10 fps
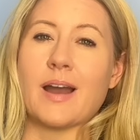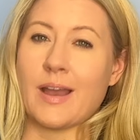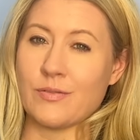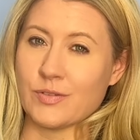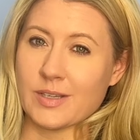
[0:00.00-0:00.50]

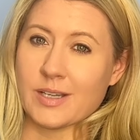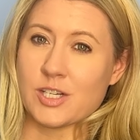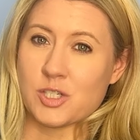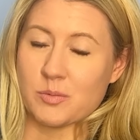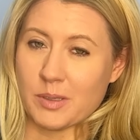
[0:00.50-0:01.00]
I feel like I
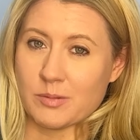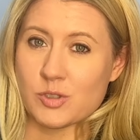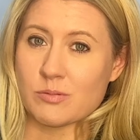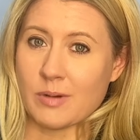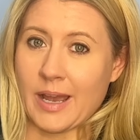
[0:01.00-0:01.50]
should be able
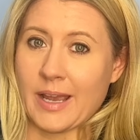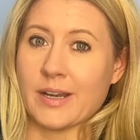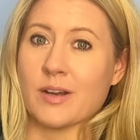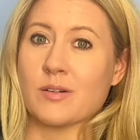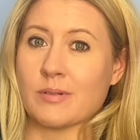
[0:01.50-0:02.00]
to
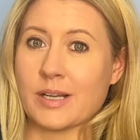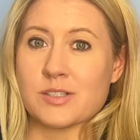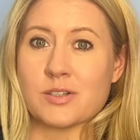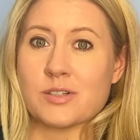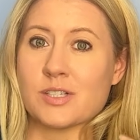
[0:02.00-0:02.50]
ride
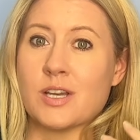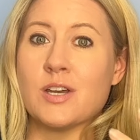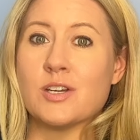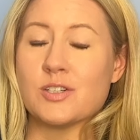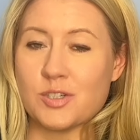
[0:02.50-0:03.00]
Racers
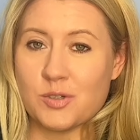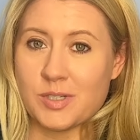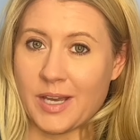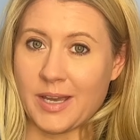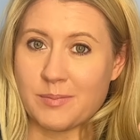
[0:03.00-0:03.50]
2
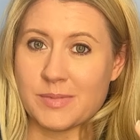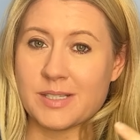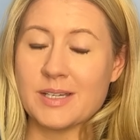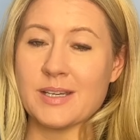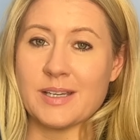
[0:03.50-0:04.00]
times
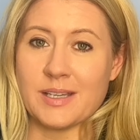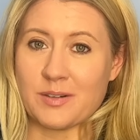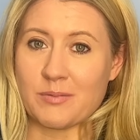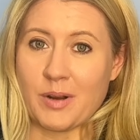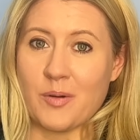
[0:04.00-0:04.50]
in
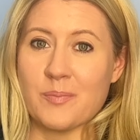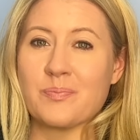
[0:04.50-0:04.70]
a row.